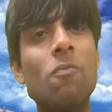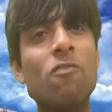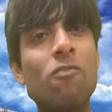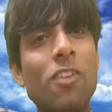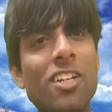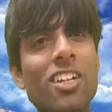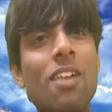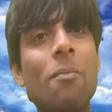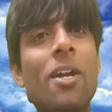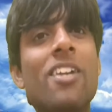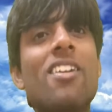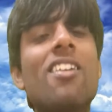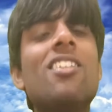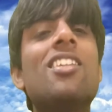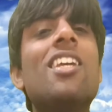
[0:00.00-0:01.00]

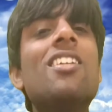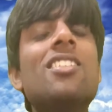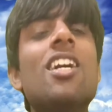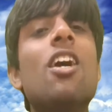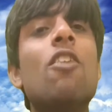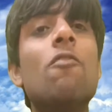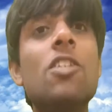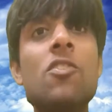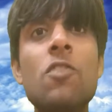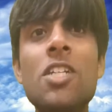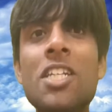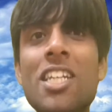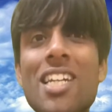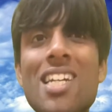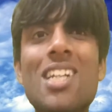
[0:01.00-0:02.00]
fundamental things which we
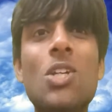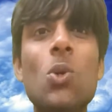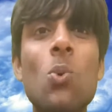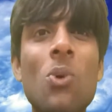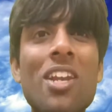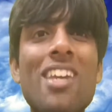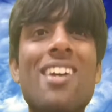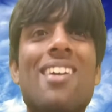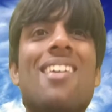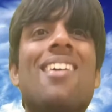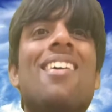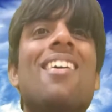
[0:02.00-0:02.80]
need to clear.